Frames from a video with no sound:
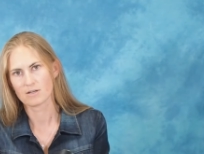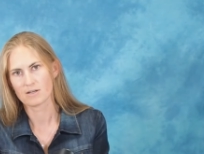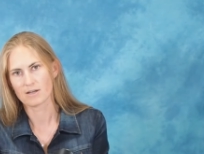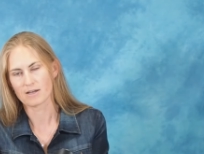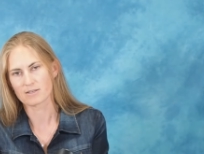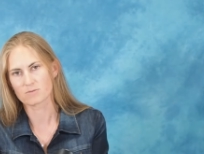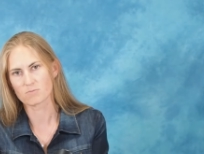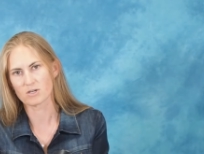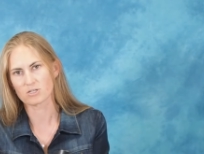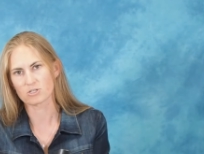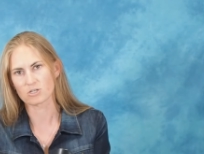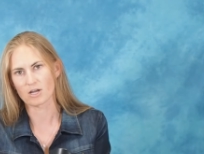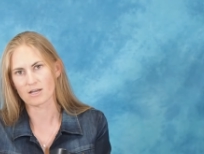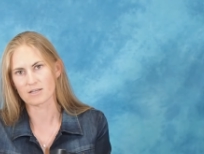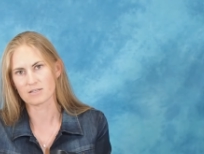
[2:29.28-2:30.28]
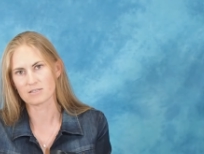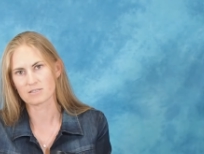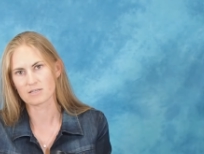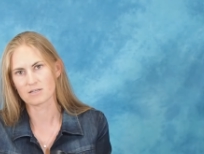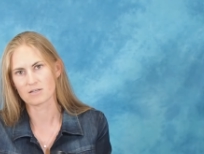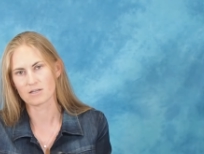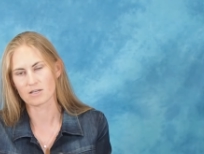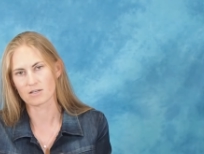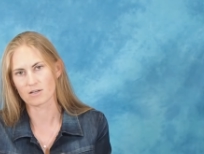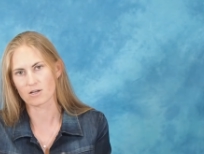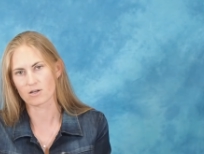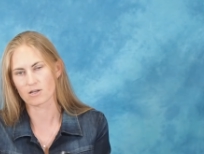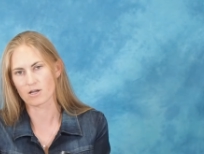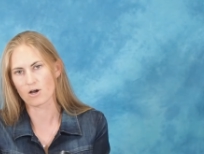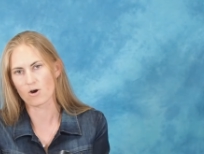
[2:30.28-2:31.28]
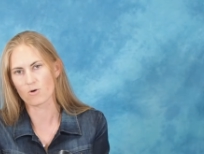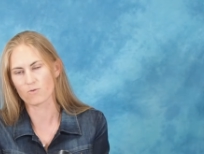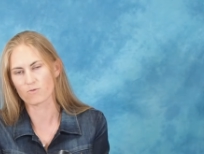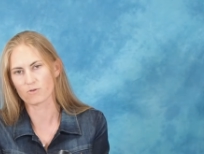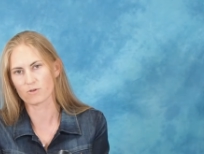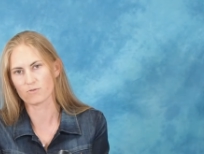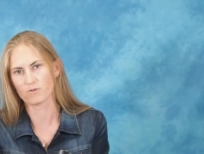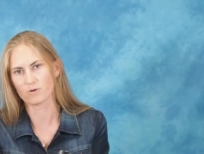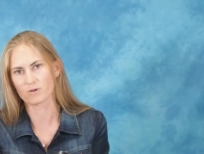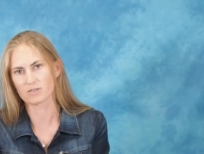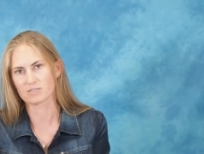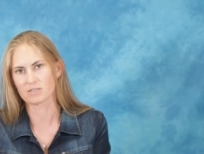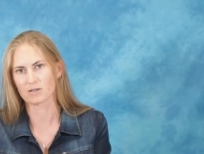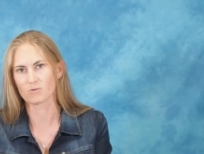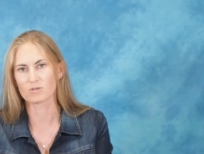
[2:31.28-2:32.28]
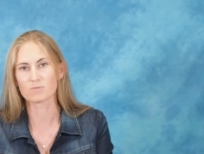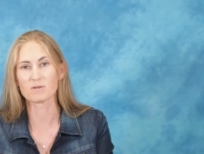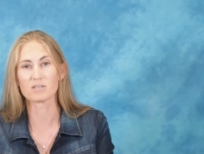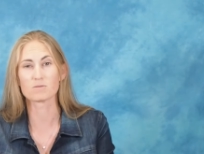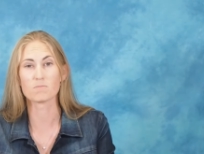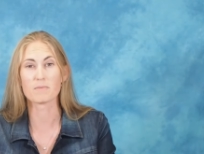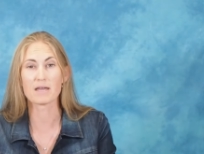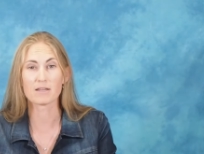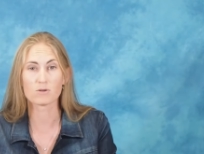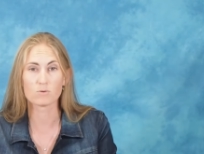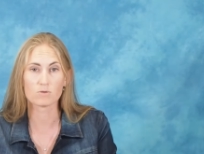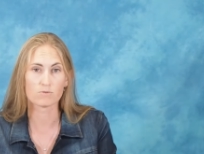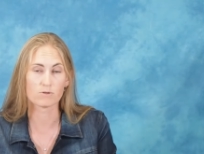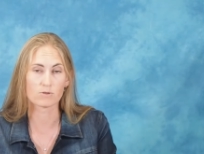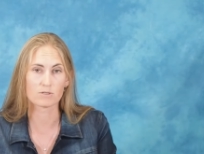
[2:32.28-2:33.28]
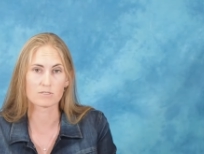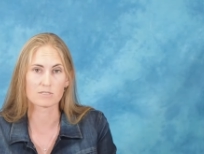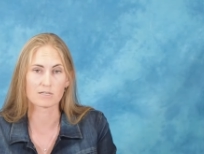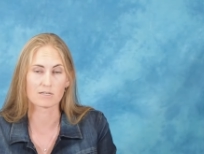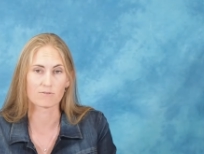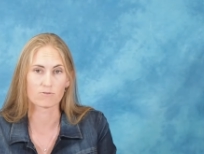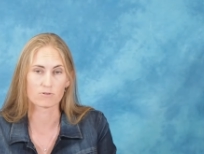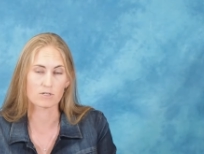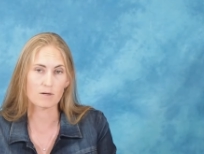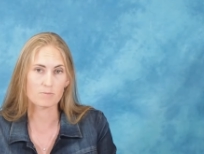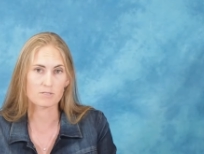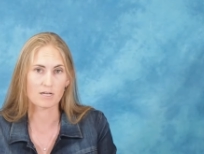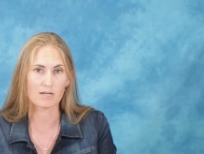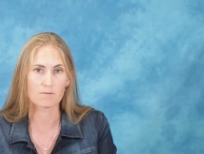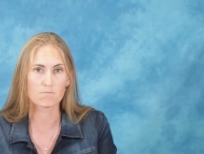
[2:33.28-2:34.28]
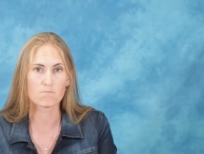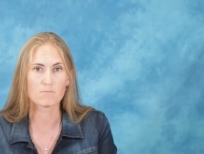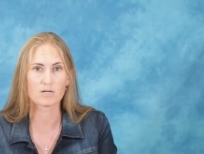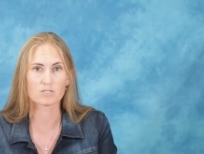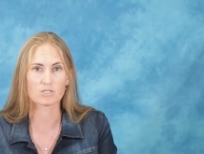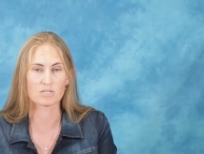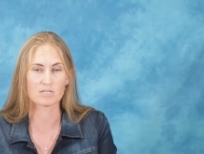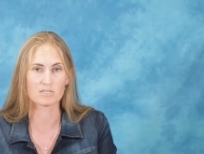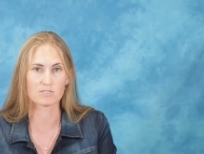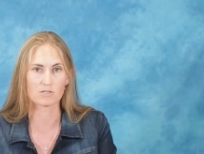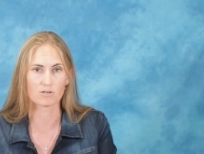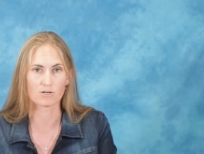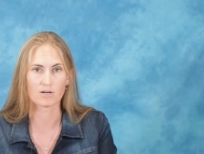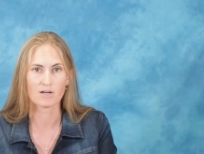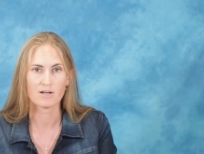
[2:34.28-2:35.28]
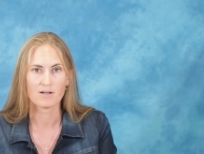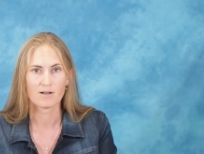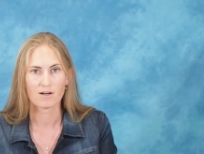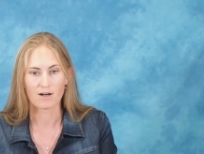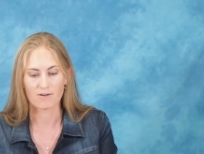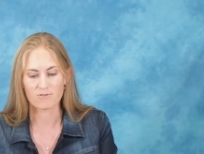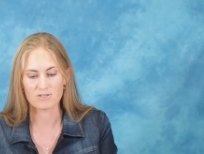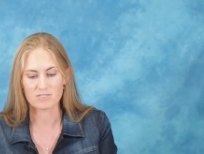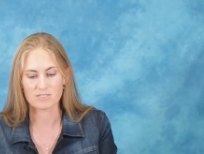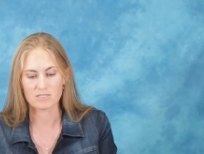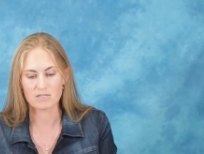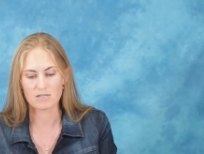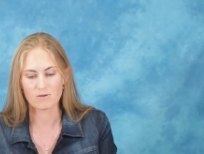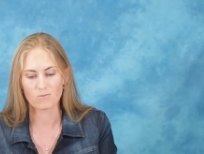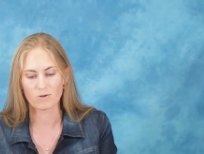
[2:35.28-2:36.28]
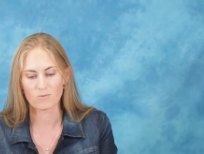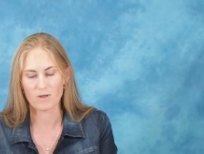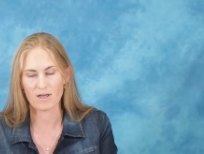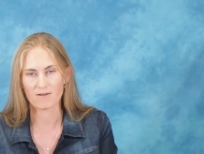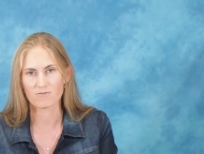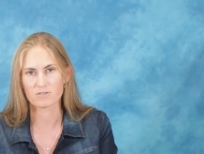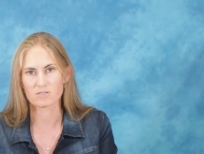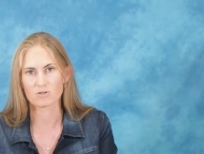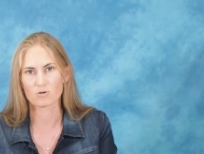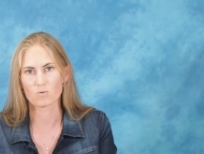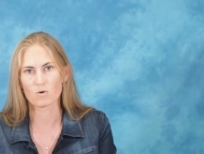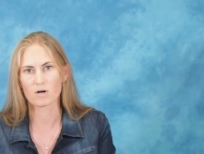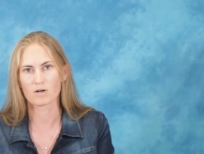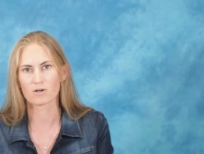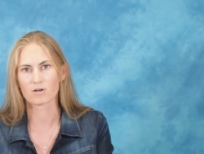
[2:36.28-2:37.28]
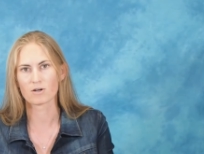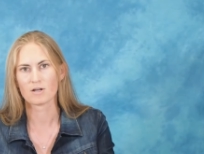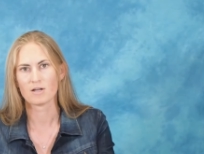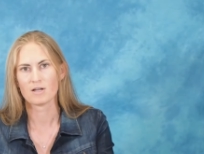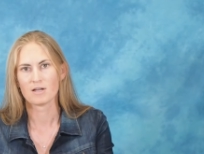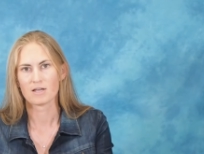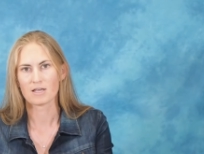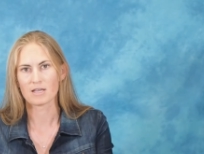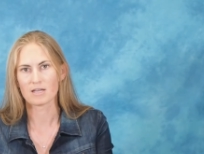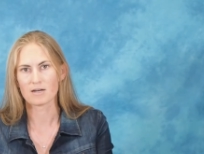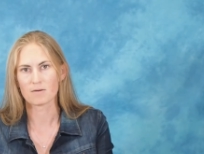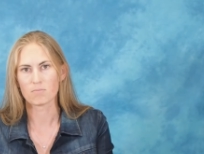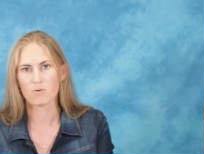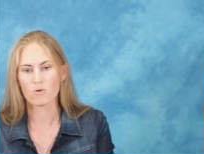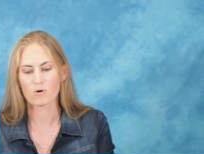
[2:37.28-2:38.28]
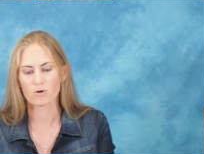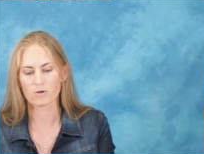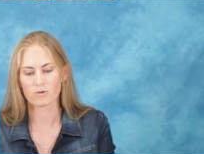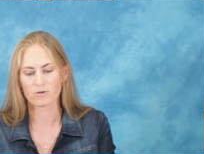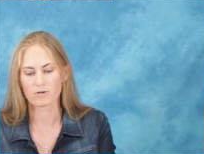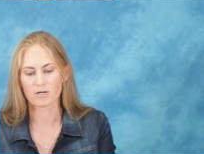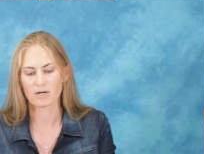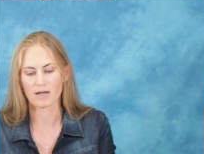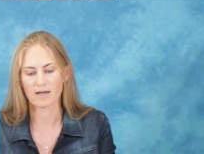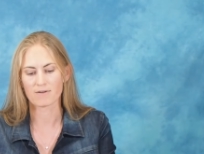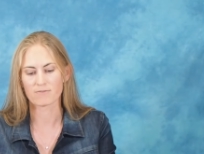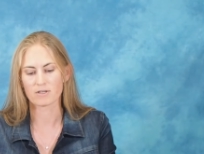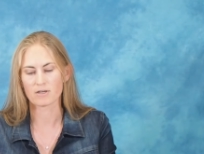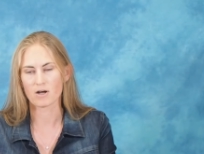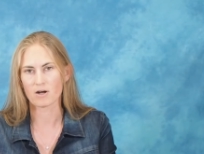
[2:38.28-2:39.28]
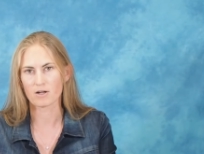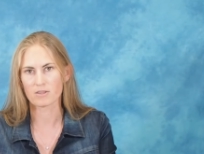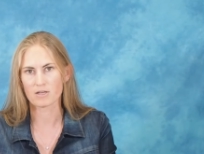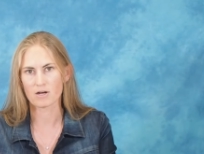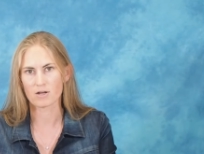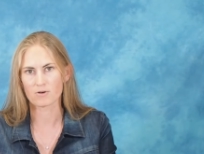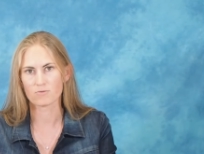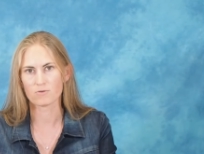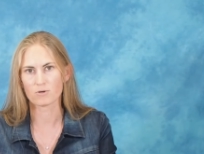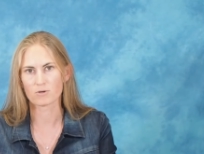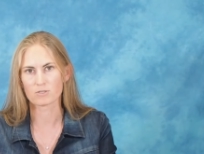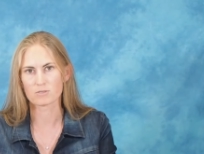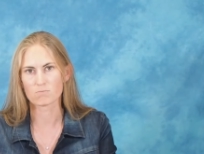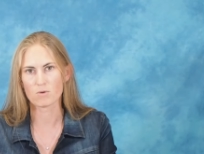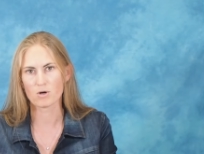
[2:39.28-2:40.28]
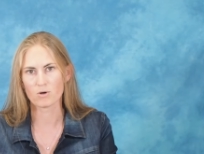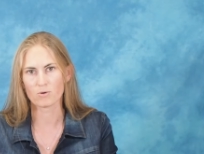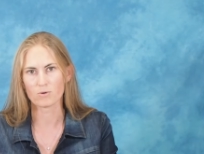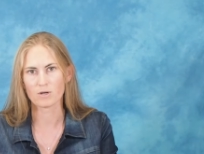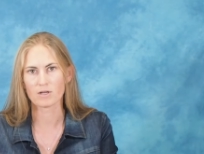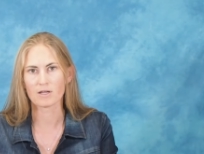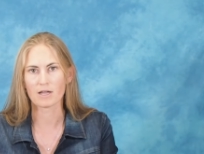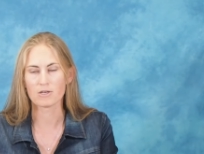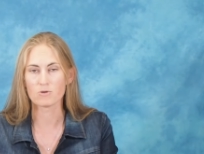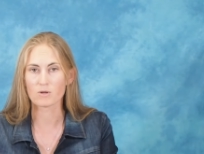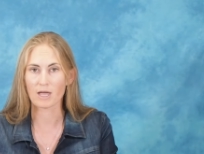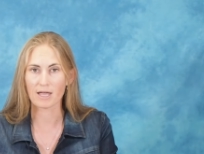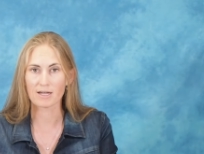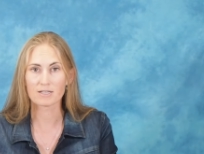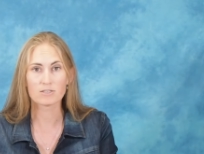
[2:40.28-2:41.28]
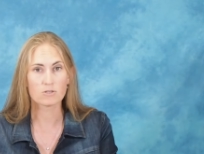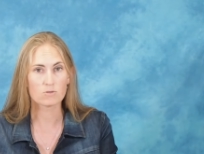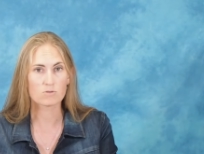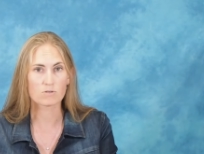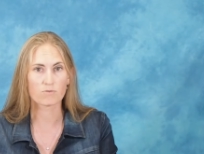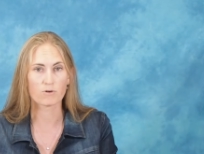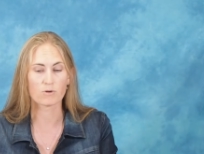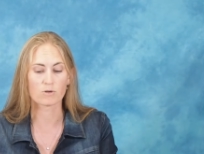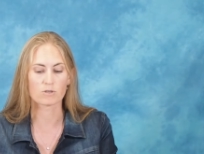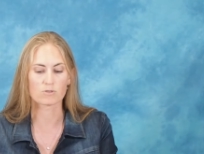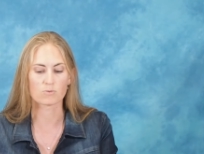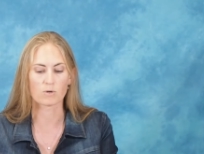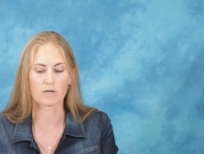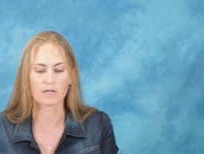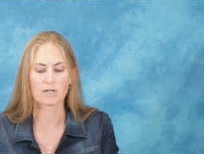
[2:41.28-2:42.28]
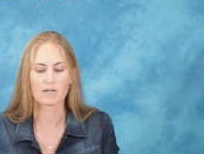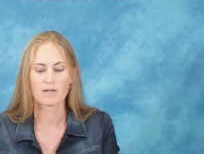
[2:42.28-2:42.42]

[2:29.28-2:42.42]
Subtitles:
as much as it can go for the focusing, which makes manual focusing for topside much easier. Obviously, when we have this underwater in a port, you're going to have it on the autofocus mode, and you can use a focus ring